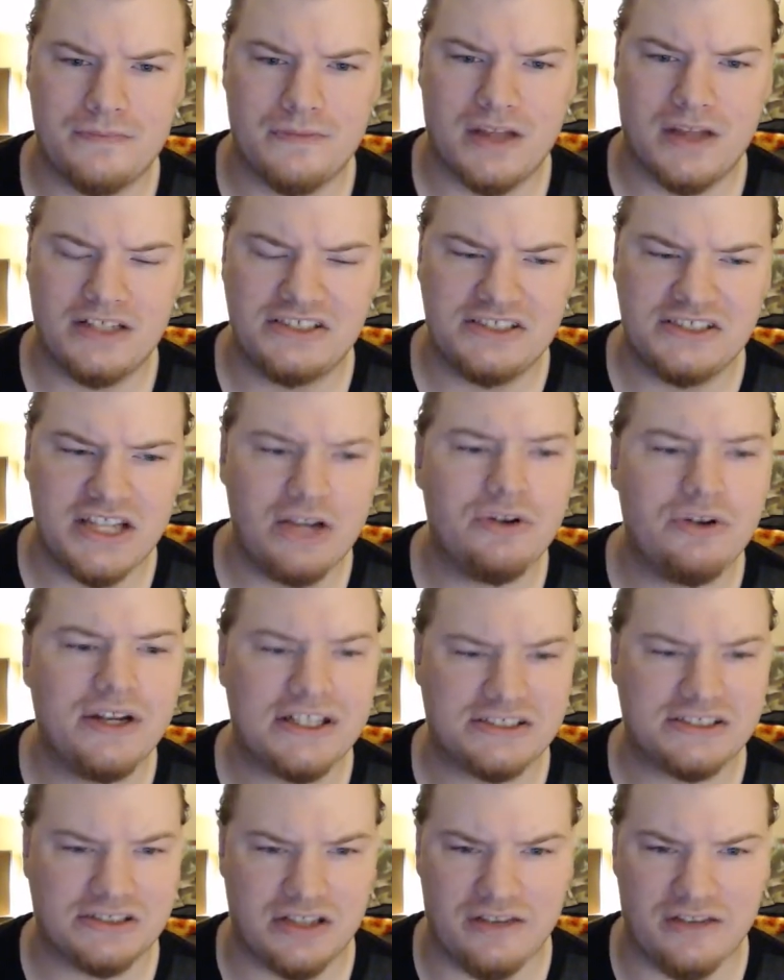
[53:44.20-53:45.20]

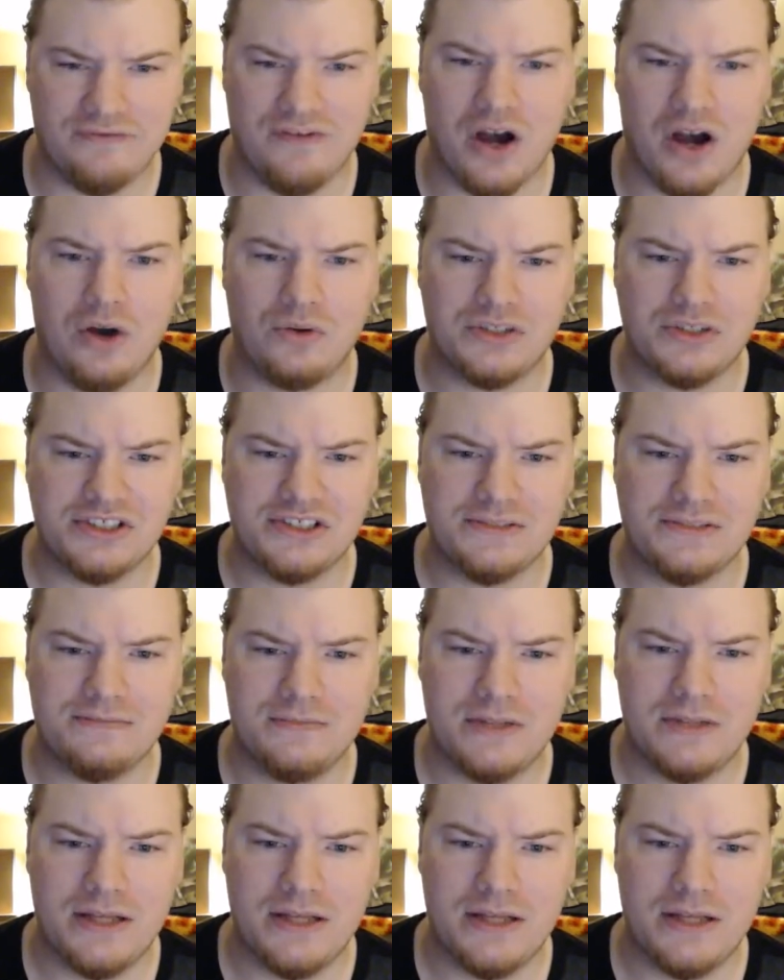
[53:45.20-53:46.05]
Seriously, folks.